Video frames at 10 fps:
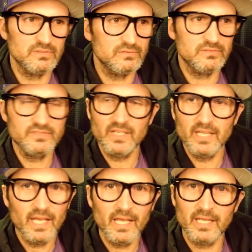say,
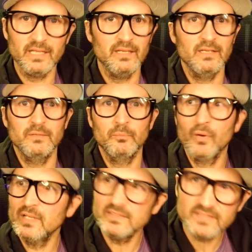hey,
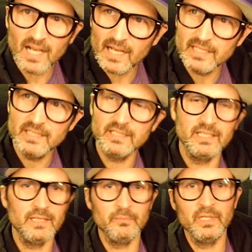bring this guy in to
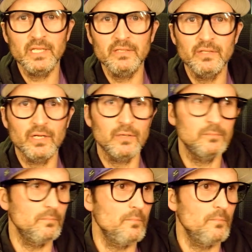get me, 2